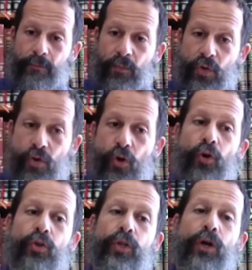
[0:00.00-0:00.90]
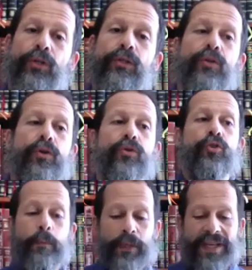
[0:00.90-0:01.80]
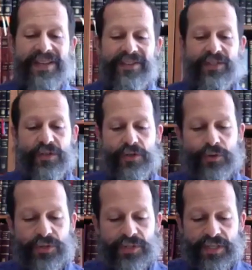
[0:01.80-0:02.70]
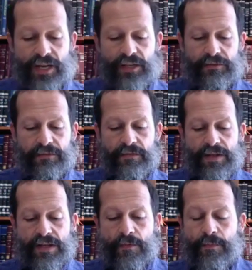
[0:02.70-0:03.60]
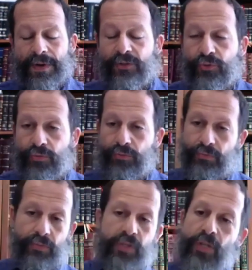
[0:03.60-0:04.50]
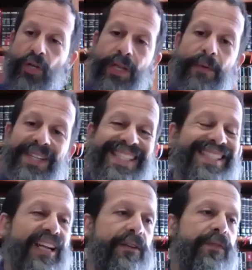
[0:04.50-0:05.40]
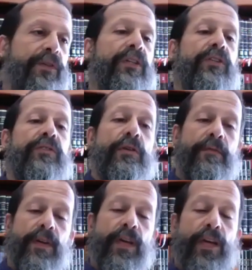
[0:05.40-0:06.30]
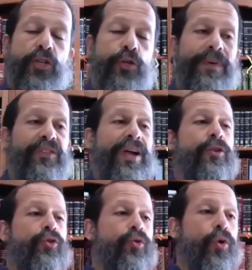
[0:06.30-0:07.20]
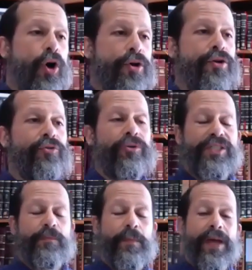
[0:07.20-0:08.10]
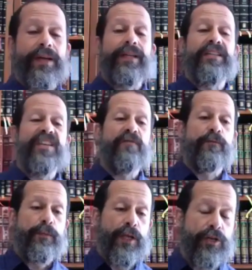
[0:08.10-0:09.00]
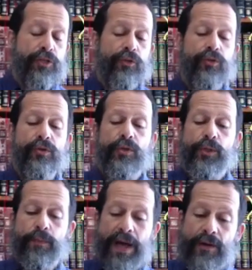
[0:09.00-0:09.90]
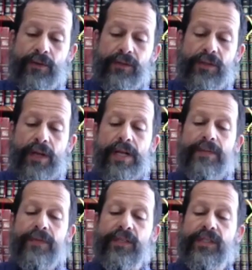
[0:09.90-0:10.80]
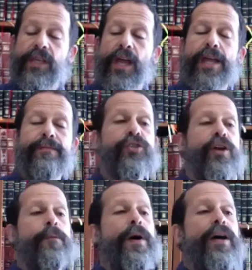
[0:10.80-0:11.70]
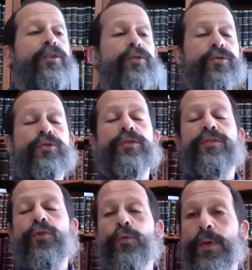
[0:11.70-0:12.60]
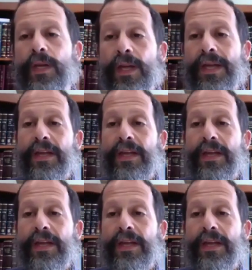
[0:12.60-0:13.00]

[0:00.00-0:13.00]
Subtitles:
you don't look to please yourself, but it's not about self-gratification, but rather to honor, respect, and give pleasure to your spouse. The same Shabbat has to be